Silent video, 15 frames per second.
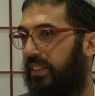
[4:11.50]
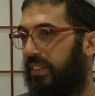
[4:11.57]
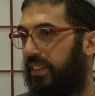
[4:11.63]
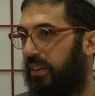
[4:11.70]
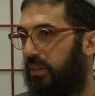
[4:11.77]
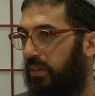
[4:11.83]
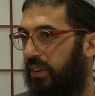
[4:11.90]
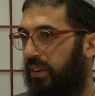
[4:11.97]

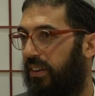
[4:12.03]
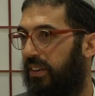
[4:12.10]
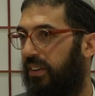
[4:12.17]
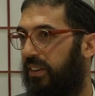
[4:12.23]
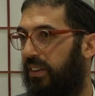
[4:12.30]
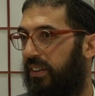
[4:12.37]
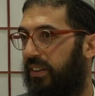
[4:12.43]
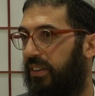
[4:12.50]
they
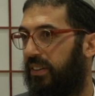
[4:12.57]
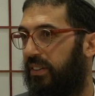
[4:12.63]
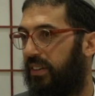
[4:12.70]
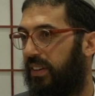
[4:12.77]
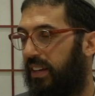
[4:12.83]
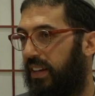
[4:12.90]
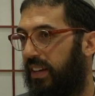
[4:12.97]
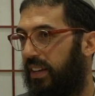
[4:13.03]
were
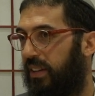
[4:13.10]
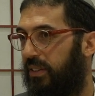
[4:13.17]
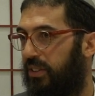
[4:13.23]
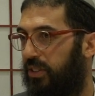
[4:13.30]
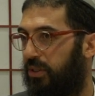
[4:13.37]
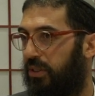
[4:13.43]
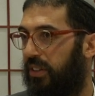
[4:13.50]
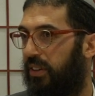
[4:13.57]

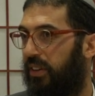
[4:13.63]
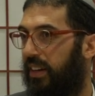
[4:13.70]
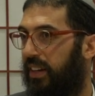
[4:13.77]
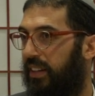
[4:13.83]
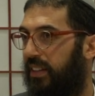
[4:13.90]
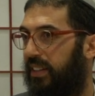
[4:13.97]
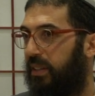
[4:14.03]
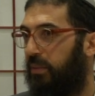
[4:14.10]

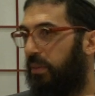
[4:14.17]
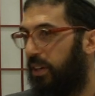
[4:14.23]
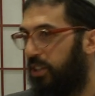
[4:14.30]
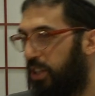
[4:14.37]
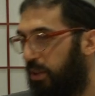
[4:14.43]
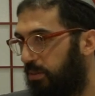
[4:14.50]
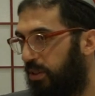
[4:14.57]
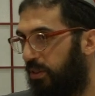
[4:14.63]
insinuating that the Baal
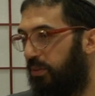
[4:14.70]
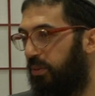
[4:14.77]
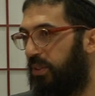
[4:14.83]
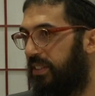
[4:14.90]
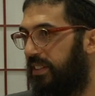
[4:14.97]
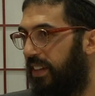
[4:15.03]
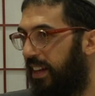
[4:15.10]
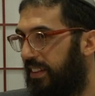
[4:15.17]
Shem Tov
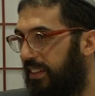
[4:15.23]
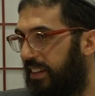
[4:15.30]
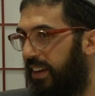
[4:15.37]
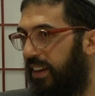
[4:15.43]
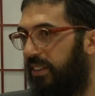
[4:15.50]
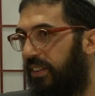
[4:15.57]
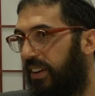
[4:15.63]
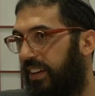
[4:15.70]
was not
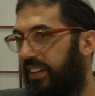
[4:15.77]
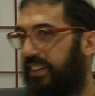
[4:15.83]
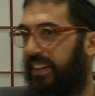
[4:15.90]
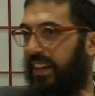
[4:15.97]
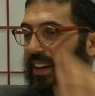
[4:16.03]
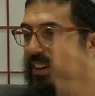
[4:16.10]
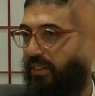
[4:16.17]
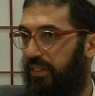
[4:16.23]
there, and
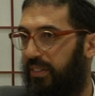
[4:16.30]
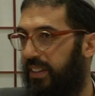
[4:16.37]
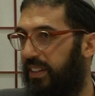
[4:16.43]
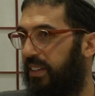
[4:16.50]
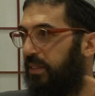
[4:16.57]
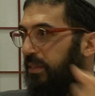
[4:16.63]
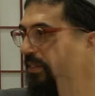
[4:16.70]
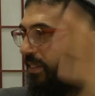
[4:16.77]
they
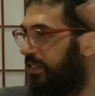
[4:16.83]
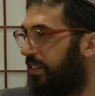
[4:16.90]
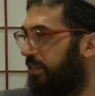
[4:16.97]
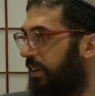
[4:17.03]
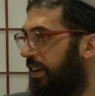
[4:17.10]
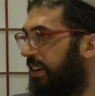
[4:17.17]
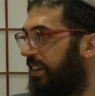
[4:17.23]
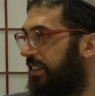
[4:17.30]
he
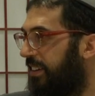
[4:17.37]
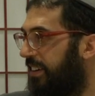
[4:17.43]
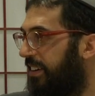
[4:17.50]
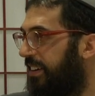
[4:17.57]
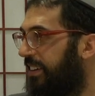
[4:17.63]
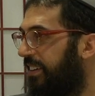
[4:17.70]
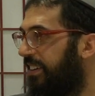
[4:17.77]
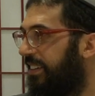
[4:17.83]
created
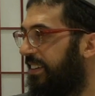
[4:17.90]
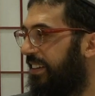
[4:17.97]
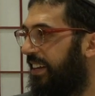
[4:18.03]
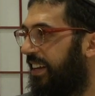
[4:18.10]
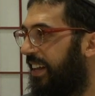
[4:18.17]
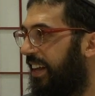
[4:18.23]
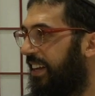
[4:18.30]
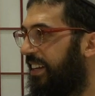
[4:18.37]
a
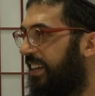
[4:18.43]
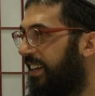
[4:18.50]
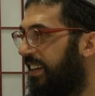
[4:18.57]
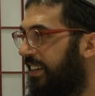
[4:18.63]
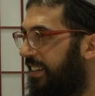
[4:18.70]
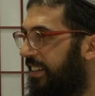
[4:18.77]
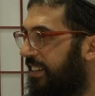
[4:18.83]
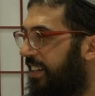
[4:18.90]
like he,
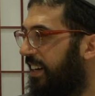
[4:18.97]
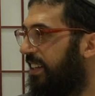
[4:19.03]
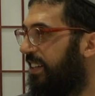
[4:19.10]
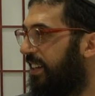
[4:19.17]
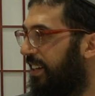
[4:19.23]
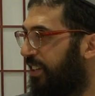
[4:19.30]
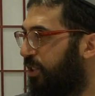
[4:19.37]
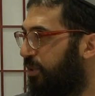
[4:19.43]
he did it
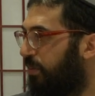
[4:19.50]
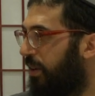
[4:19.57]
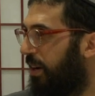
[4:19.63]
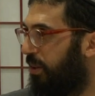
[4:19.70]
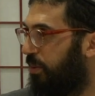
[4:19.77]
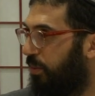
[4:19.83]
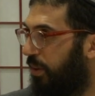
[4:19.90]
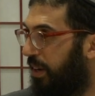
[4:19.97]
in a
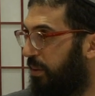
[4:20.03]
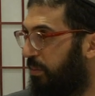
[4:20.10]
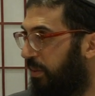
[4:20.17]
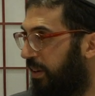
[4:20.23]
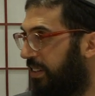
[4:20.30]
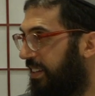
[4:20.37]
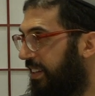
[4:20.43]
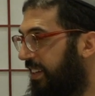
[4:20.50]
smart way,
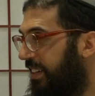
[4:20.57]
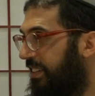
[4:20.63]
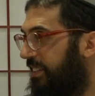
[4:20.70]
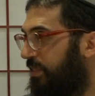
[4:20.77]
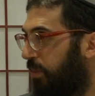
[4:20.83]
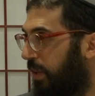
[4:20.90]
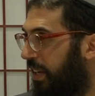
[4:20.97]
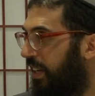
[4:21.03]
but he is
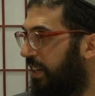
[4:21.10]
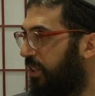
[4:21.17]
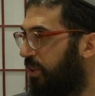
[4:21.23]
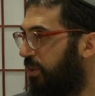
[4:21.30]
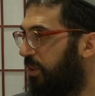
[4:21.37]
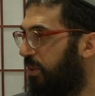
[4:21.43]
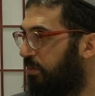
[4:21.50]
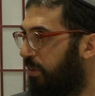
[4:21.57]
speaking to
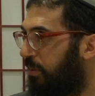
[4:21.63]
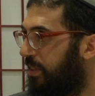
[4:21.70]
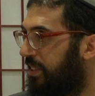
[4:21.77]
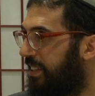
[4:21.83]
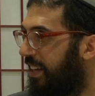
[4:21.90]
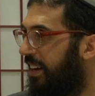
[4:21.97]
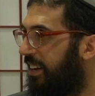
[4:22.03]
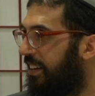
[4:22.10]
the Baba
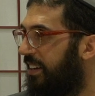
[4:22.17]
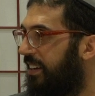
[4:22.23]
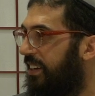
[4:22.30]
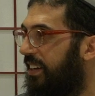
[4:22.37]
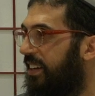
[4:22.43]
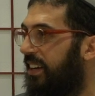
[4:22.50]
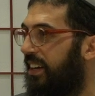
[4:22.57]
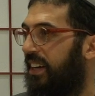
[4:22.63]
Sali.
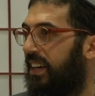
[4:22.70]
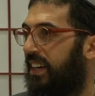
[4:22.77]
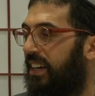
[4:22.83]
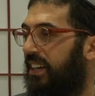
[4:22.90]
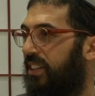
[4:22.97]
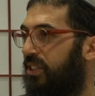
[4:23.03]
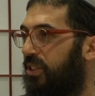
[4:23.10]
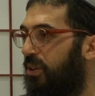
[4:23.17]

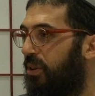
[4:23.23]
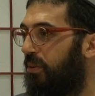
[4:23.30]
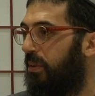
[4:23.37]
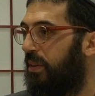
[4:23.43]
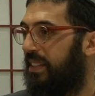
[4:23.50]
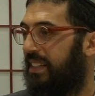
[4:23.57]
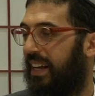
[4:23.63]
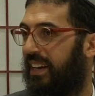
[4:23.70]

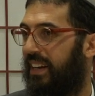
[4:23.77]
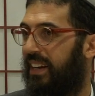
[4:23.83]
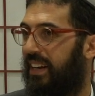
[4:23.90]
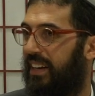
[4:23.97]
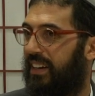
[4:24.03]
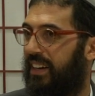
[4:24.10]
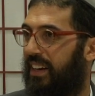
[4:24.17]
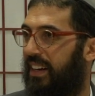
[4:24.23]
So Sali
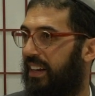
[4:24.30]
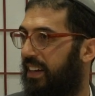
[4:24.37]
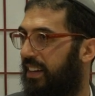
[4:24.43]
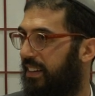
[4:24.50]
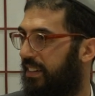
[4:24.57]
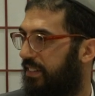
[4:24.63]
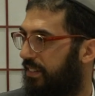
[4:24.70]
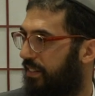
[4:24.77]
literally
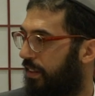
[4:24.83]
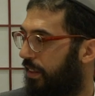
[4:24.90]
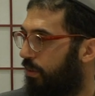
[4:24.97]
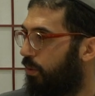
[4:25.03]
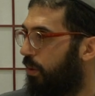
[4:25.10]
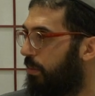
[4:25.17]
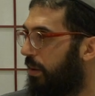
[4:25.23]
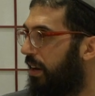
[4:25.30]

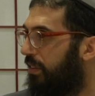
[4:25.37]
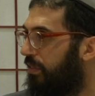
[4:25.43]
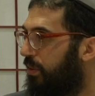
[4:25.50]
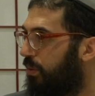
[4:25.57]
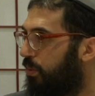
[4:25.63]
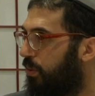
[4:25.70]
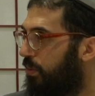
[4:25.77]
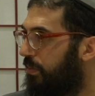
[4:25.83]
threw him out of the
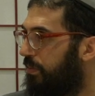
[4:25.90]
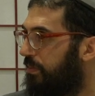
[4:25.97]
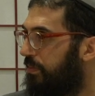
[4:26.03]
room,